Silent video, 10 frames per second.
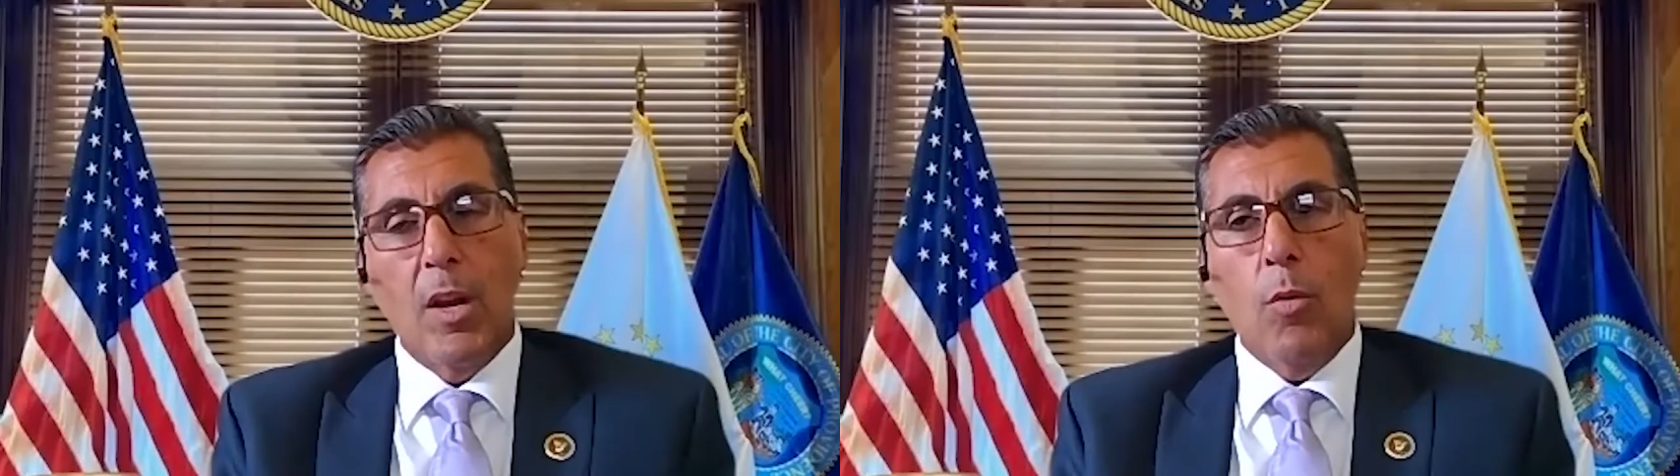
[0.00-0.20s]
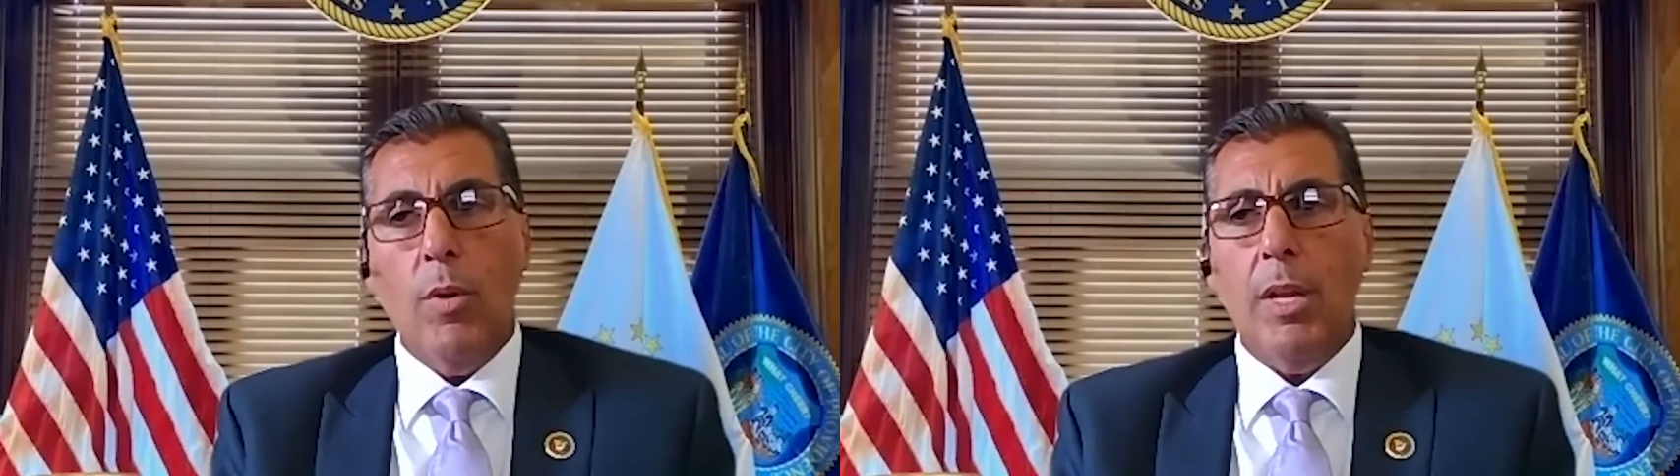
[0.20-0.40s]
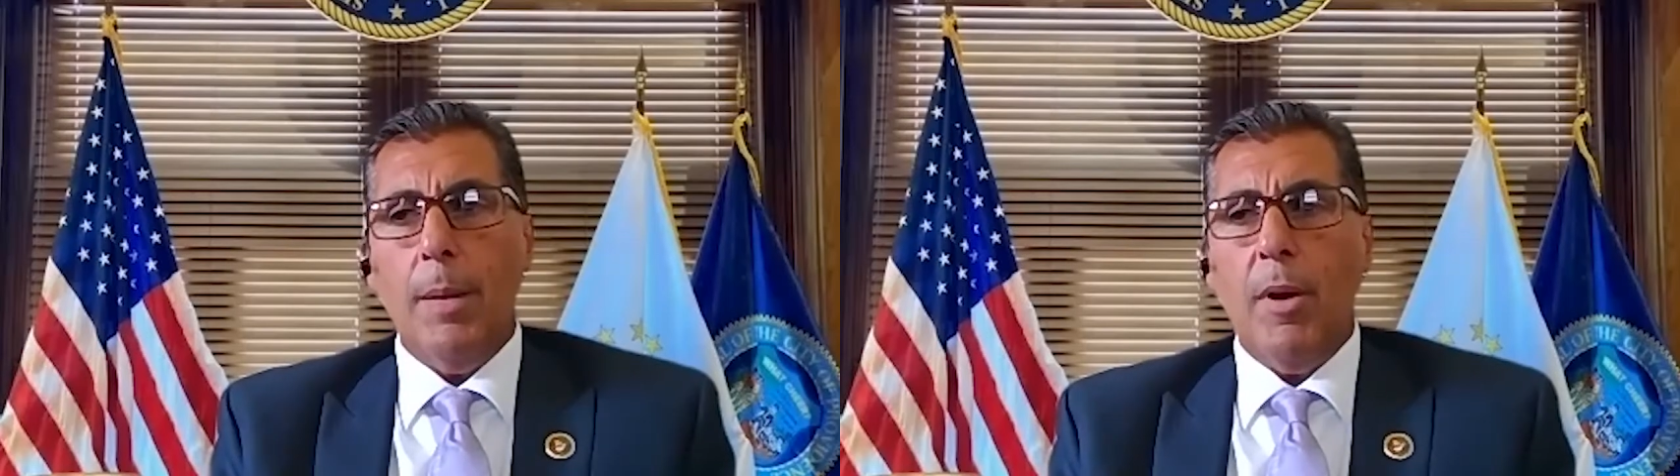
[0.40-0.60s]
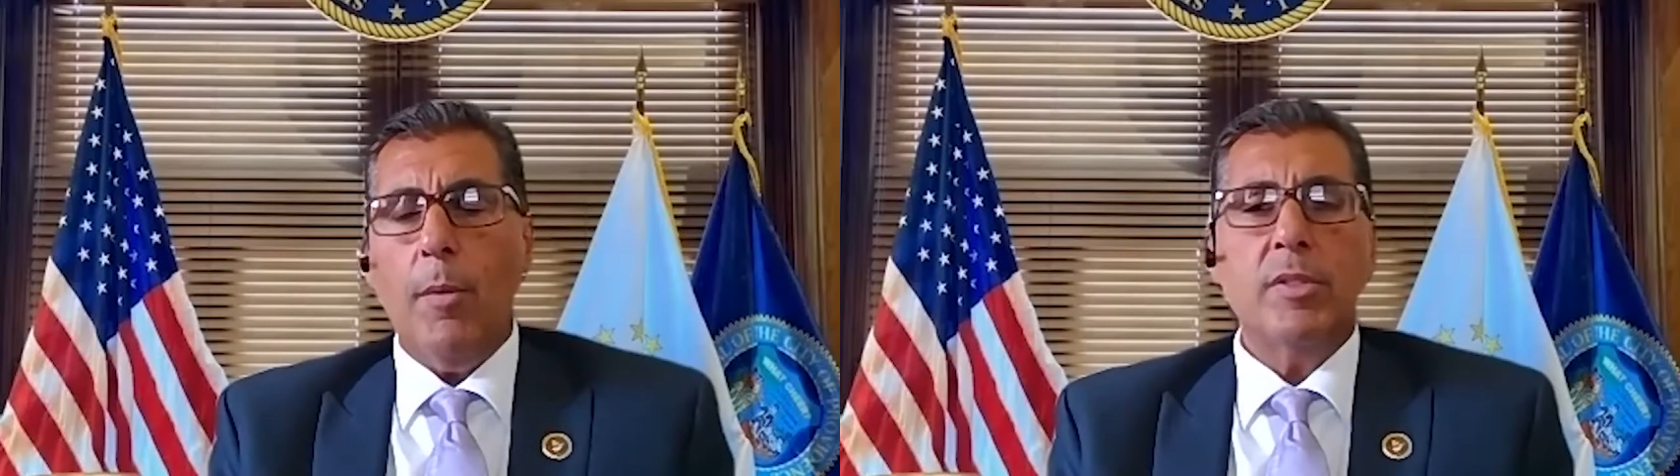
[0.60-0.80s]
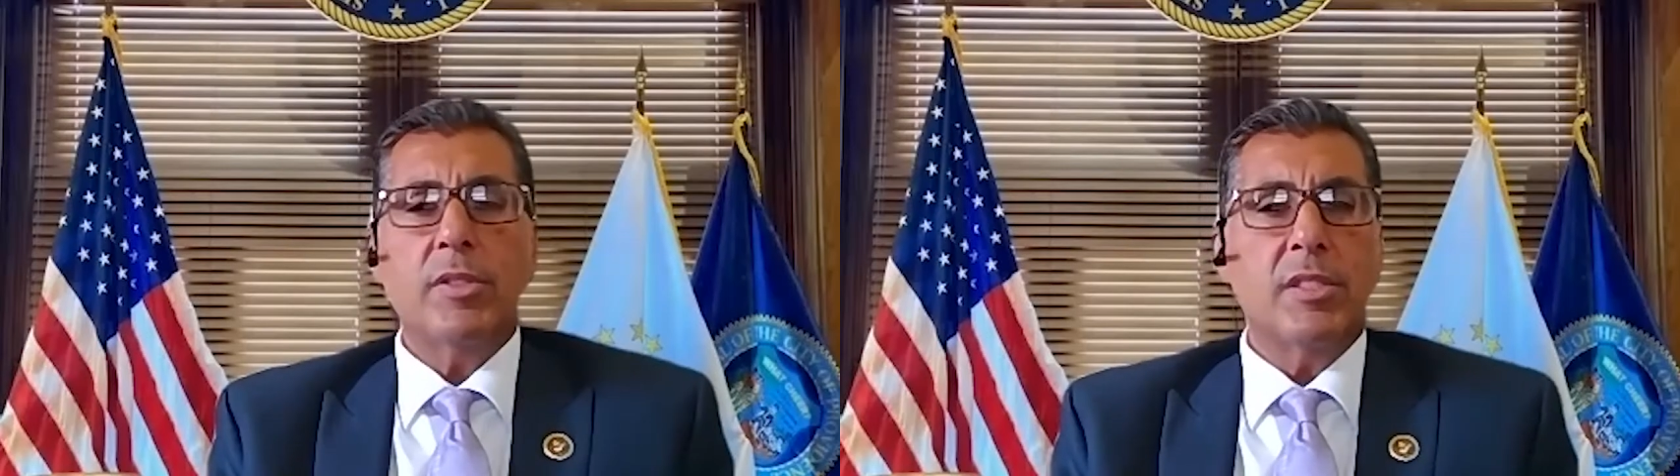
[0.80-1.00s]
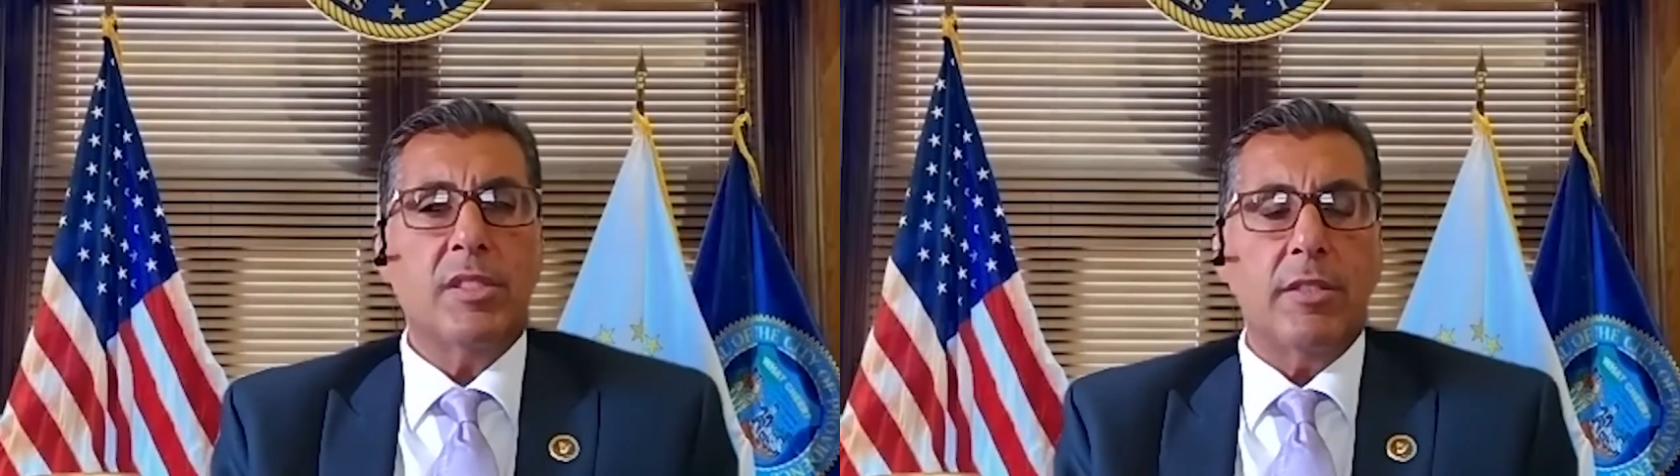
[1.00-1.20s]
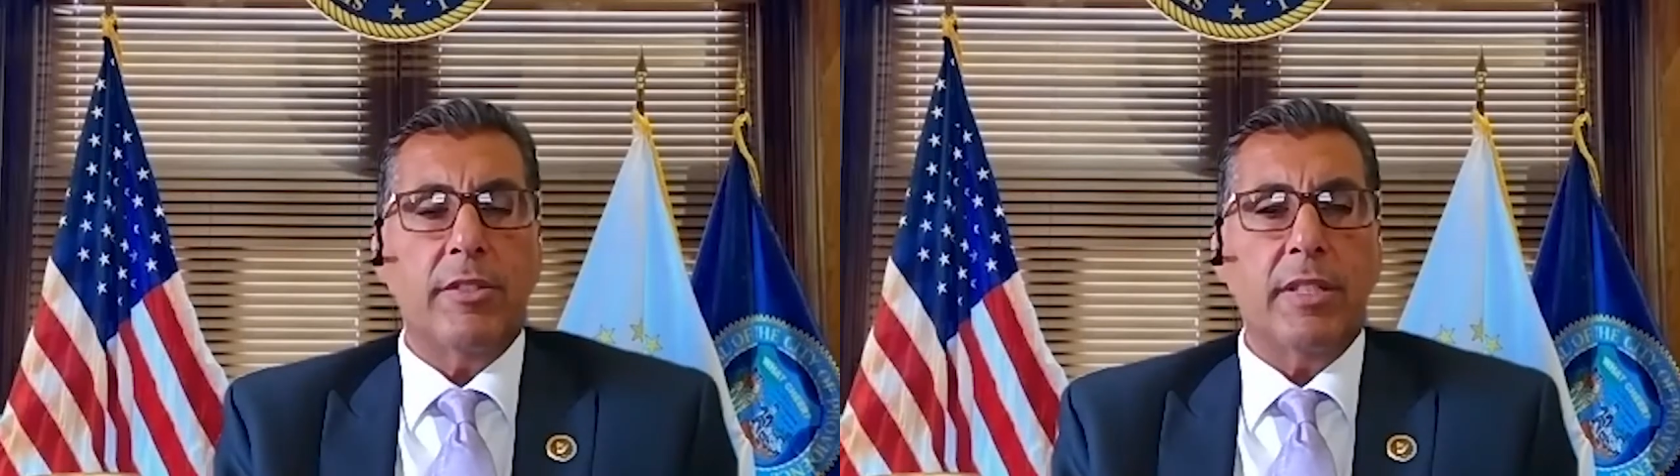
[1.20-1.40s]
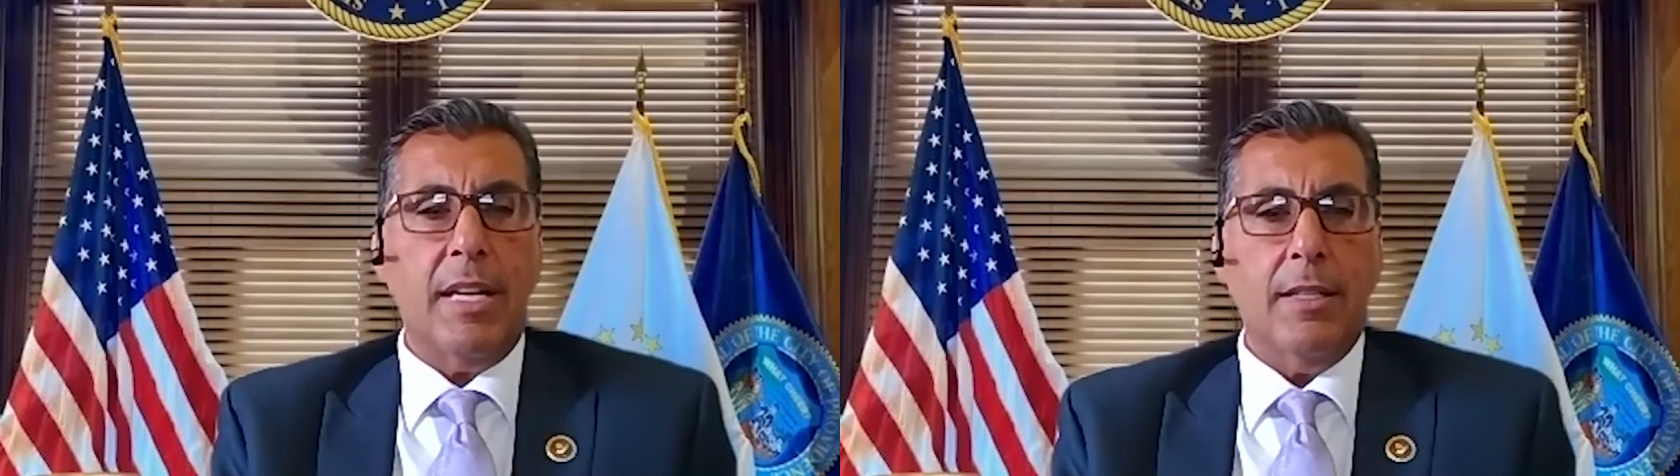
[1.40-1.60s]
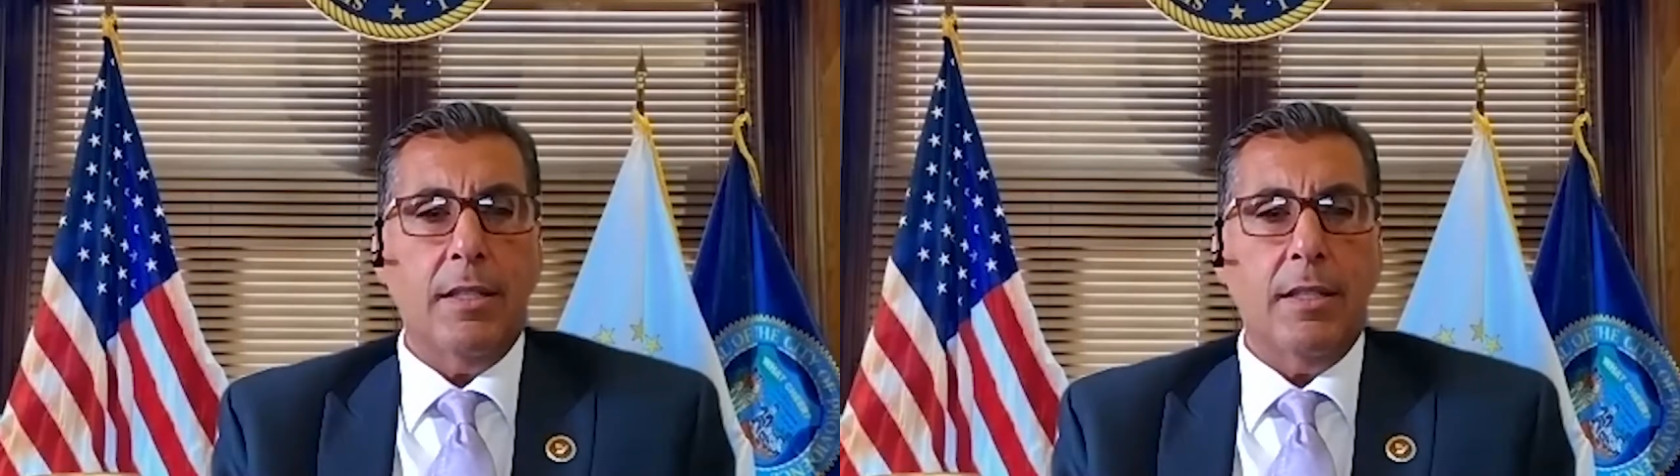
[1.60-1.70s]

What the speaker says: Well, I'm always considering that.